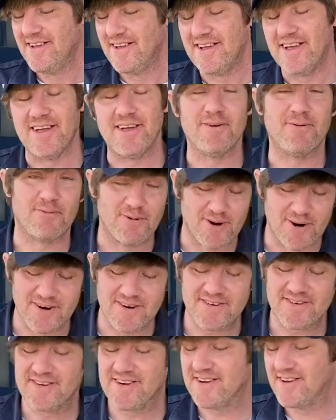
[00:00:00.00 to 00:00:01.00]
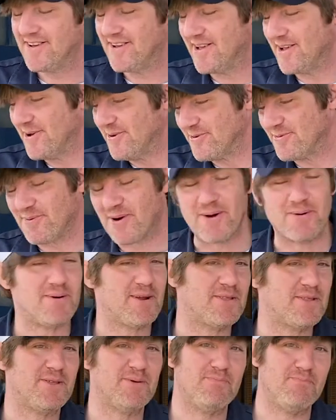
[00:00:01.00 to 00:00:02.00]
It worked. It was probably
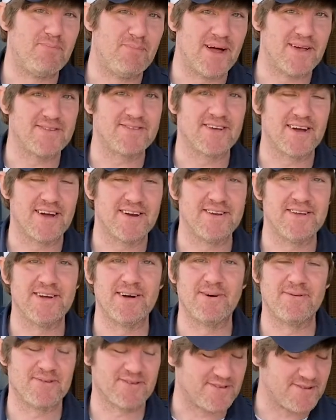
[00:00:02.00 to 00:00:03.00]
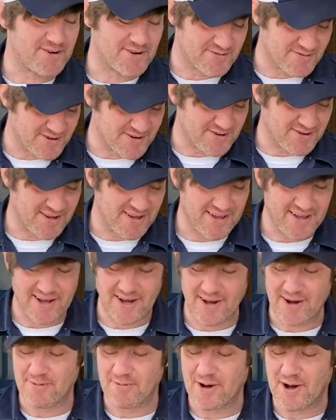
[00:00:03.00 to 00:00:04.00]
not the best idea. I was nervous
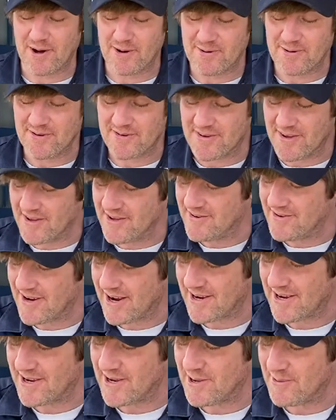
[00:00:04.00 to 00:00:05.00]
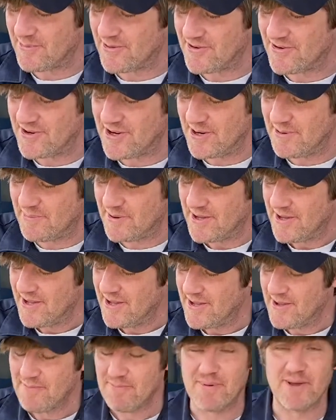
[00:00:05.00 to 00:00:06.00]
while I was jacking up the Jeep,
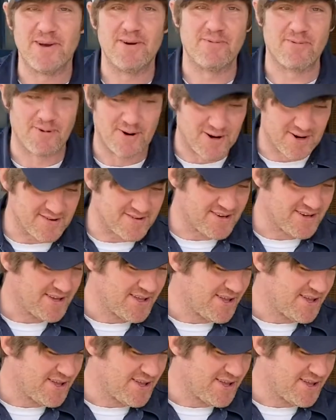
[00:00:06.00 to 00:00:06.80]
but it worked.